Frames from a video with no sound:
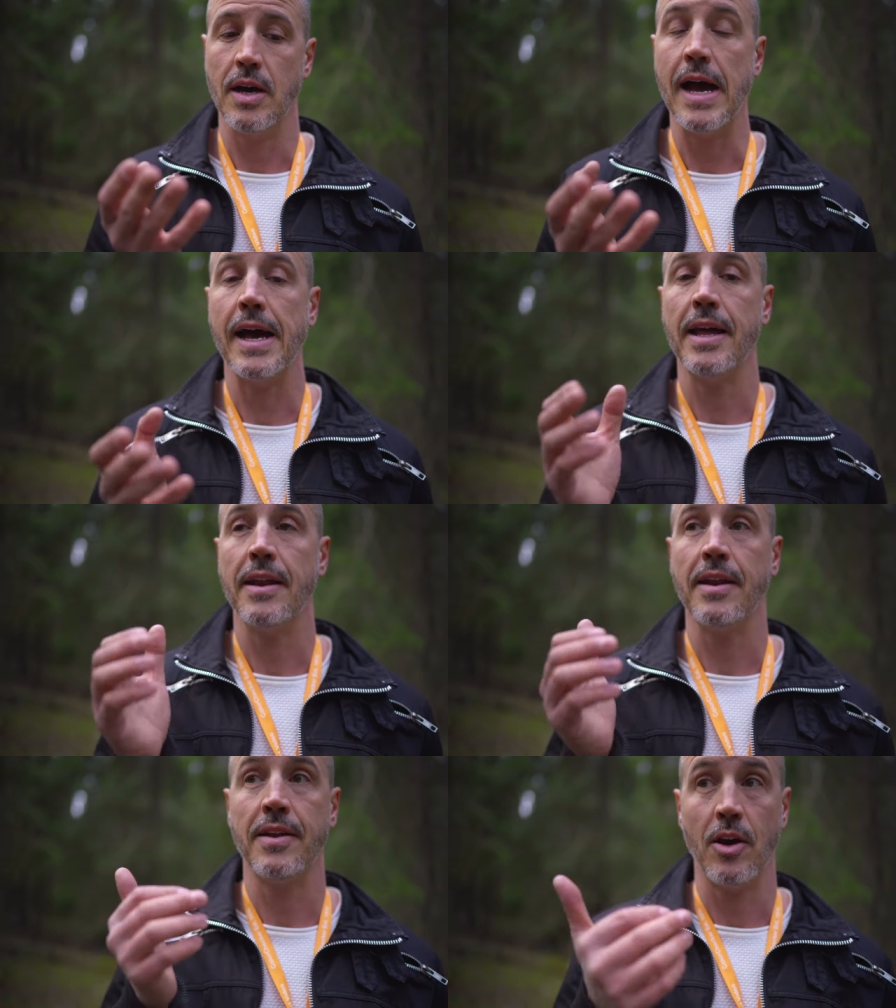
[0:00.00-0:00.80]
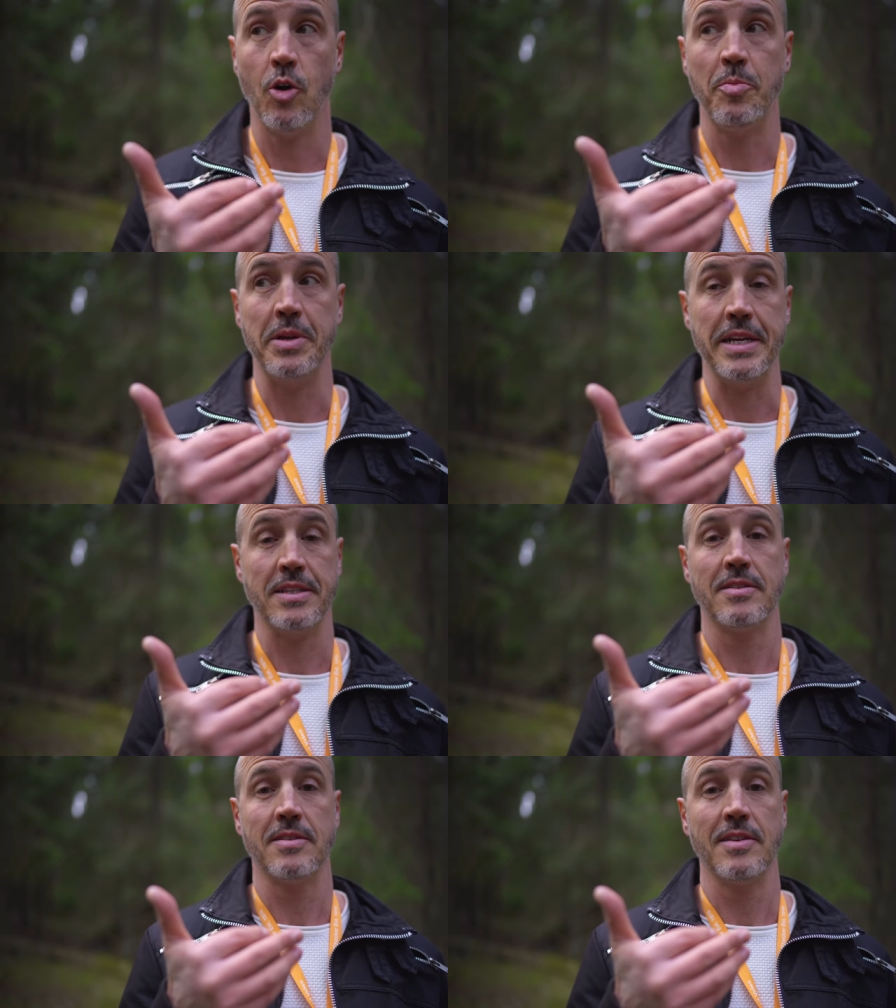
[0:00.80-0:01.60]
and
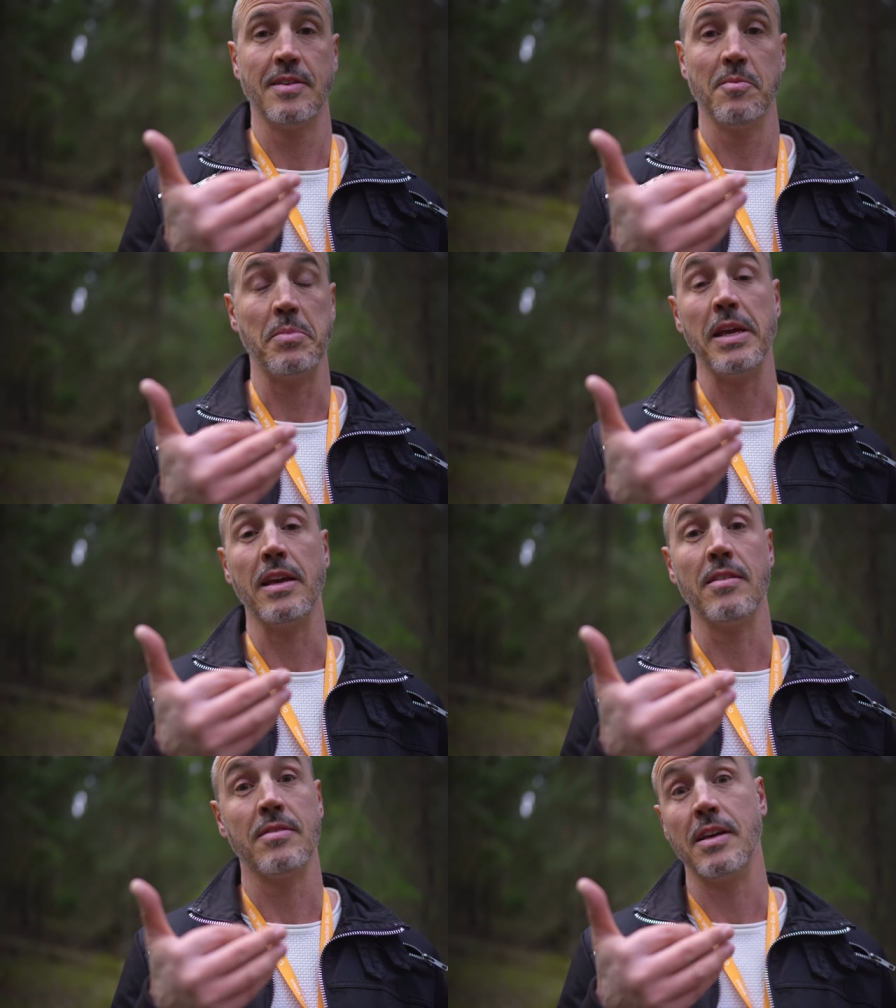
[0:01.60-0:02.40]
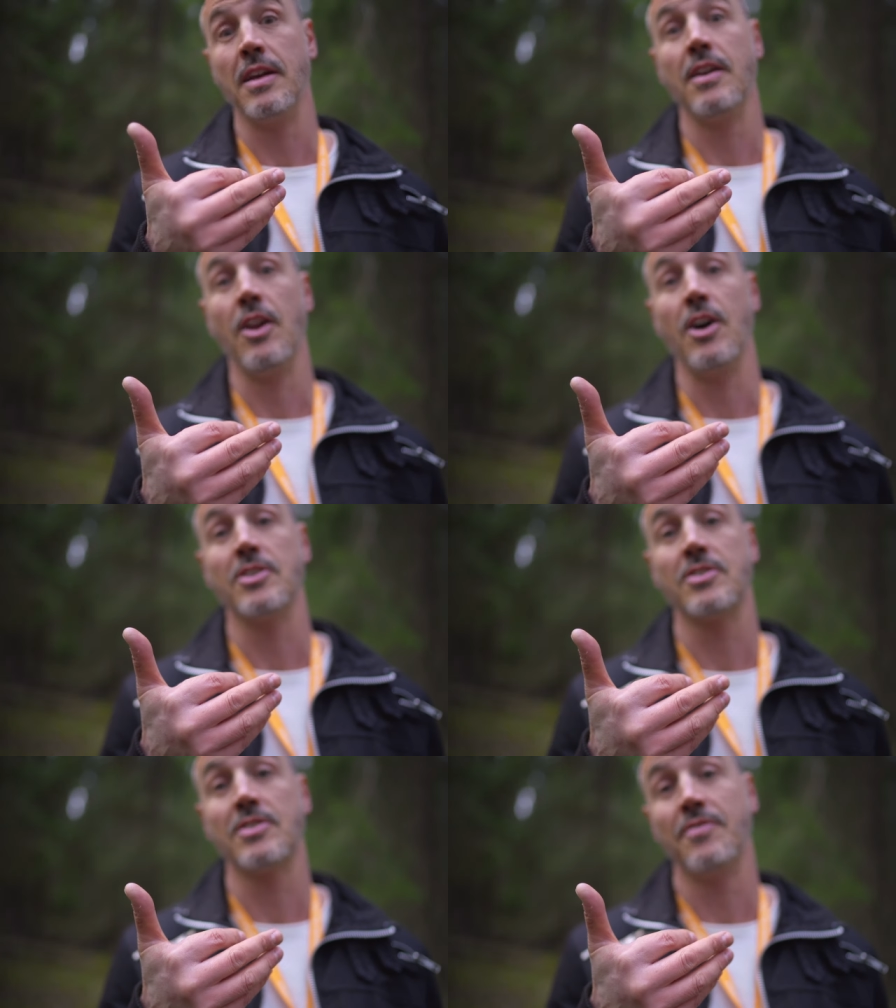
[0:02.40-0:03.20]
openness, being the
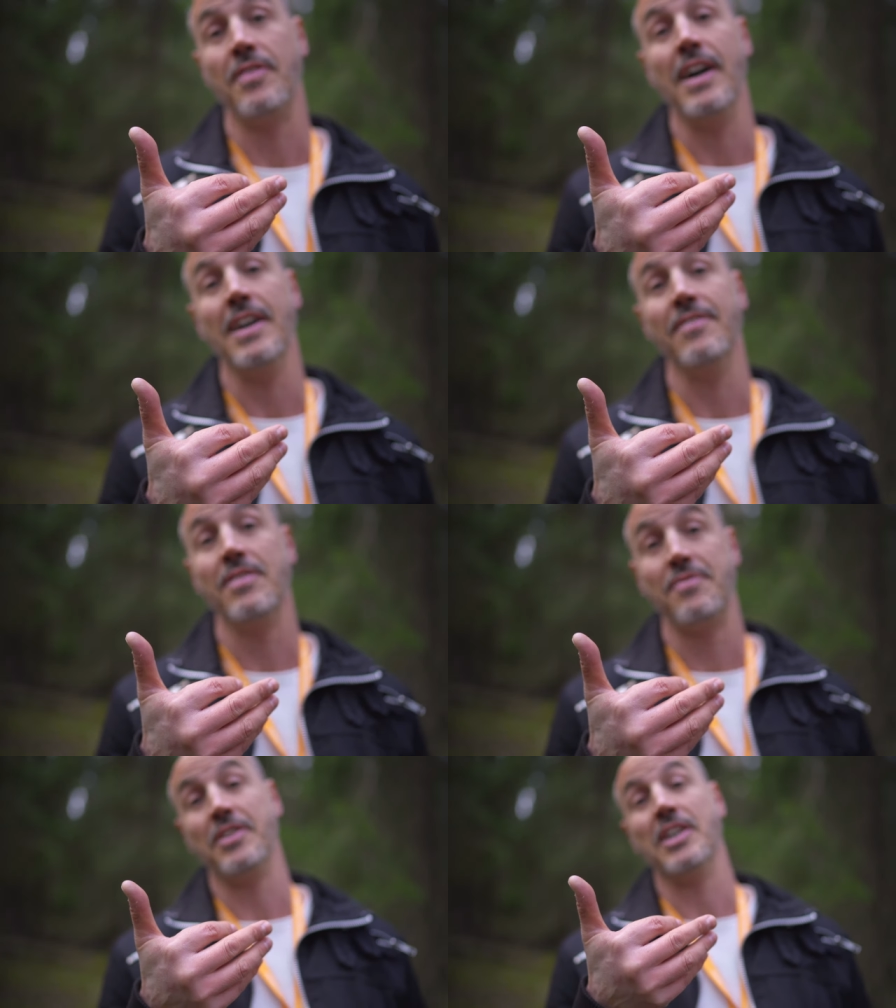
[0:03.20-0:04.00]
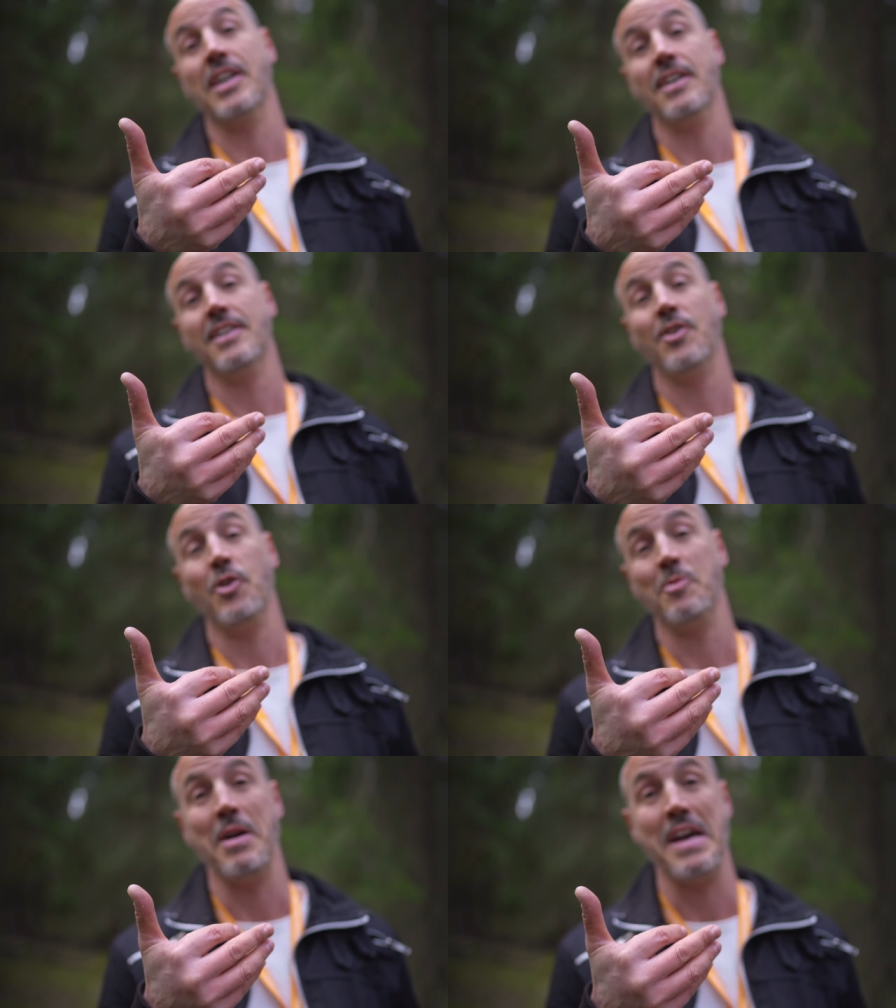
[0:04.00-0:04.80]
last five finger
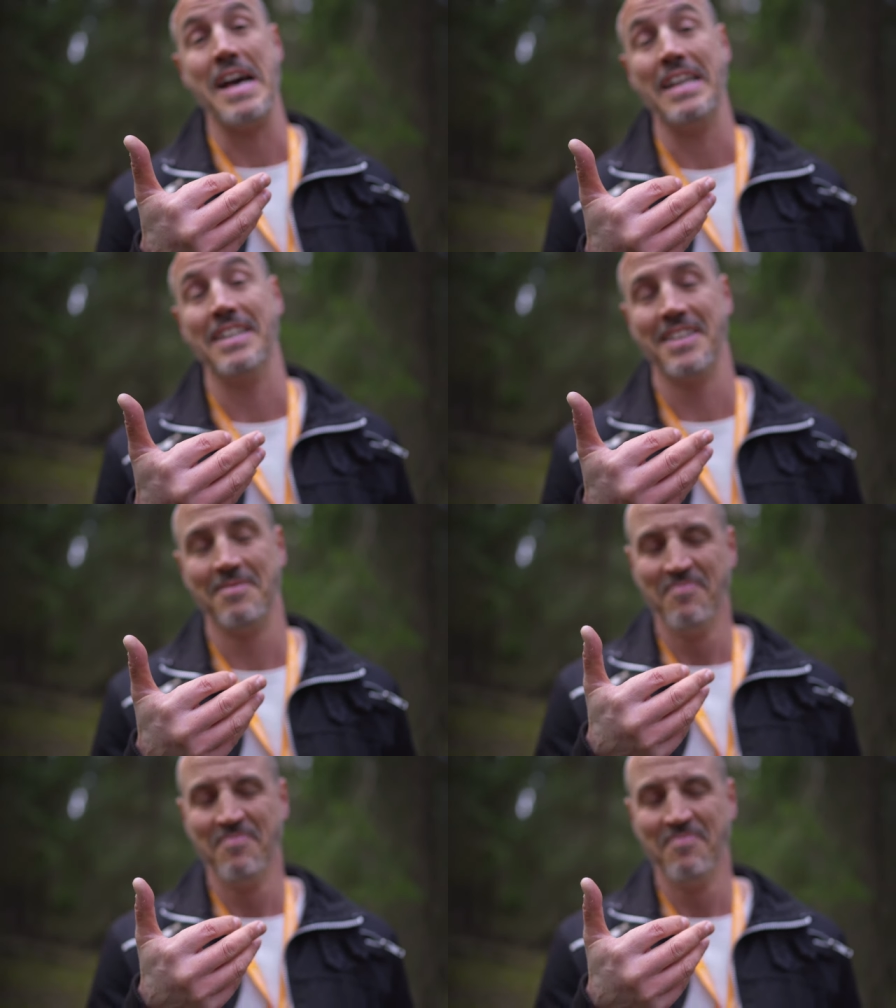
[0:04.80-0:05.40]
on my hand.